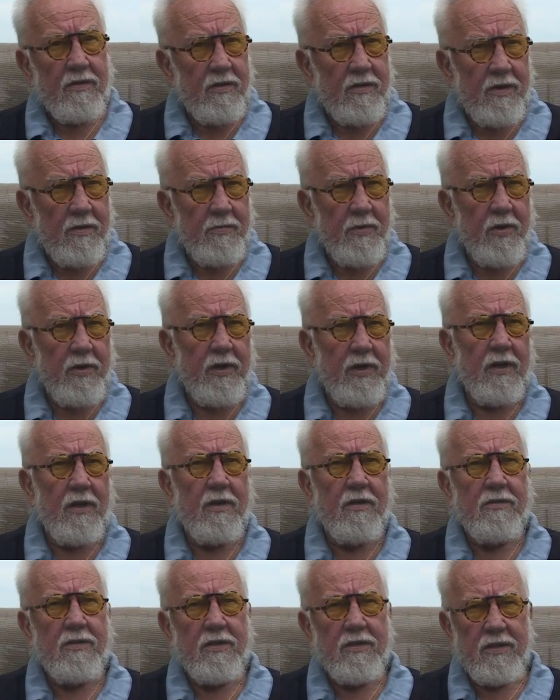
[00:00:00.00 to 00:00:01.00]

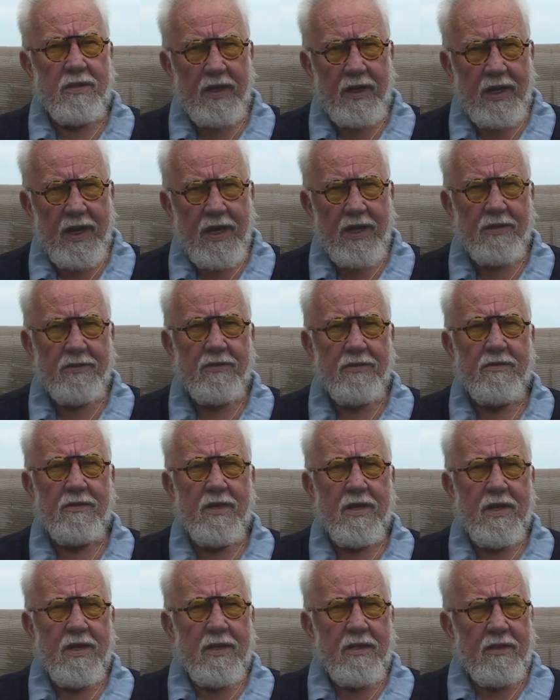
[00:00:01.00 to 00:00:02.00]
tuberculosis to cancer
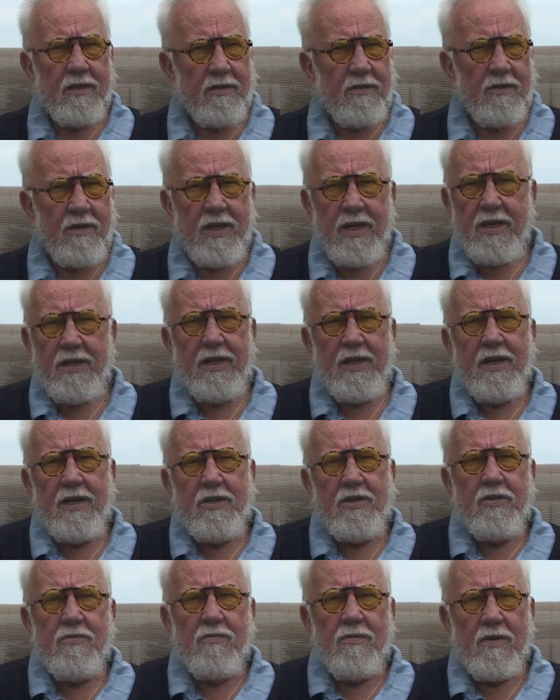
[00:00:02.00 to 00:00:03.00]
to anything
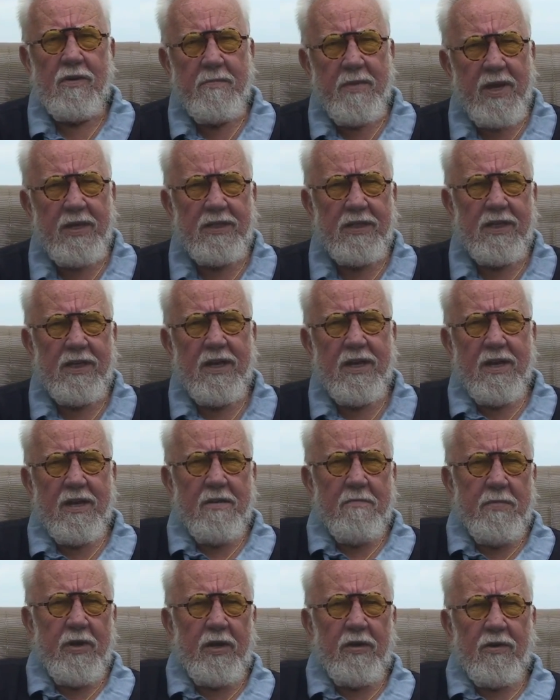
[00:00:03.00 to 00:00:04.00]
that you want to mention,
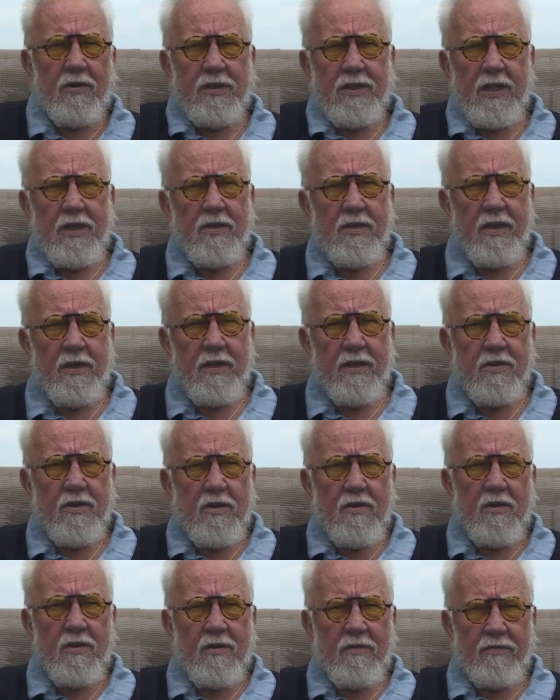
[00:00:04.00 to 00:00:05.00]
because the
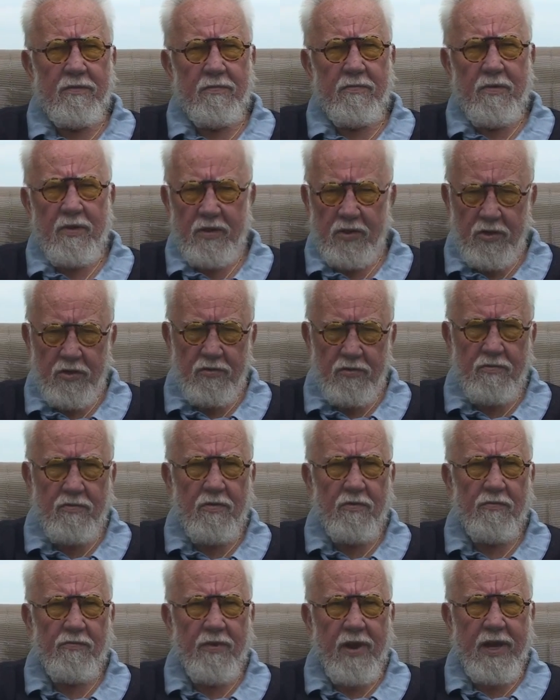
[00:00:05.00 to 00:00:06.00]
nerves do
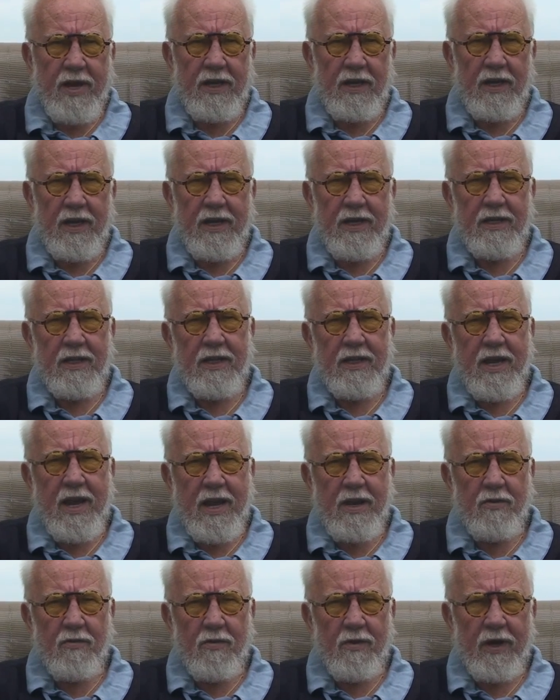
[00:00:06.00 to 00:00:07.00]
regulate the
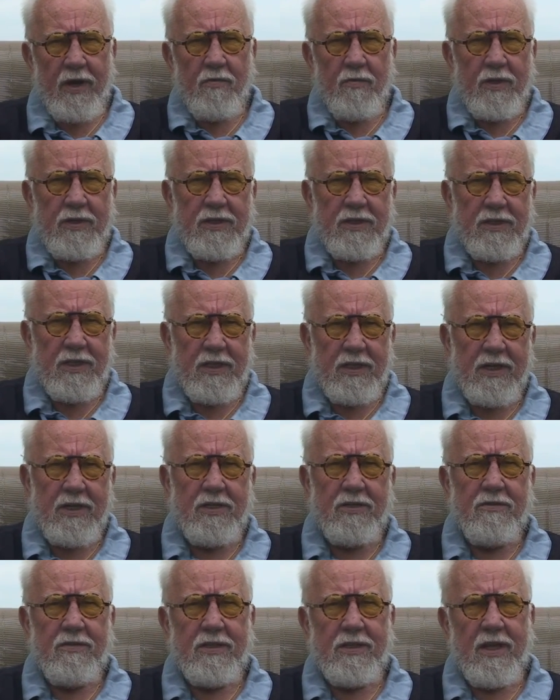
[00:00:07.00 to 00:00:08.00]
end organ, which is the
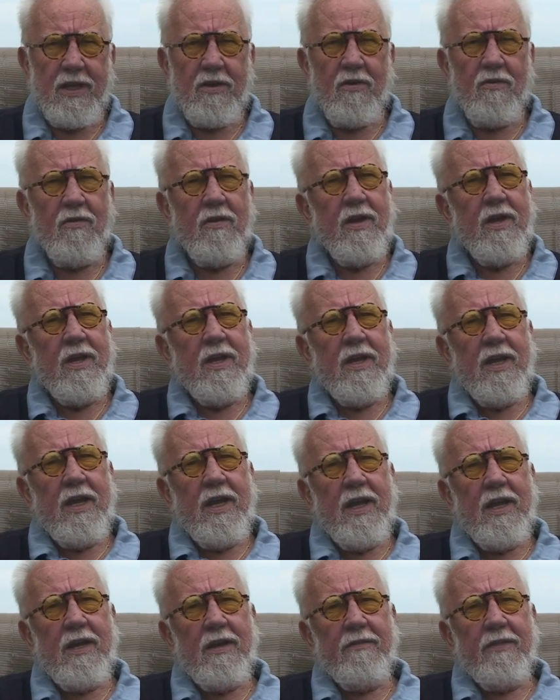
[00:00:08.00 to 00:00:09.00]
tissue cell,
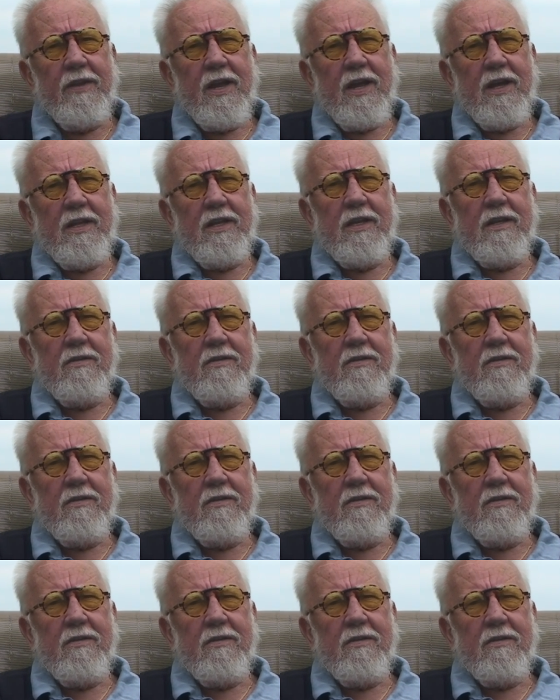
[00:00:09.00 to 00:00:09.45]
and if that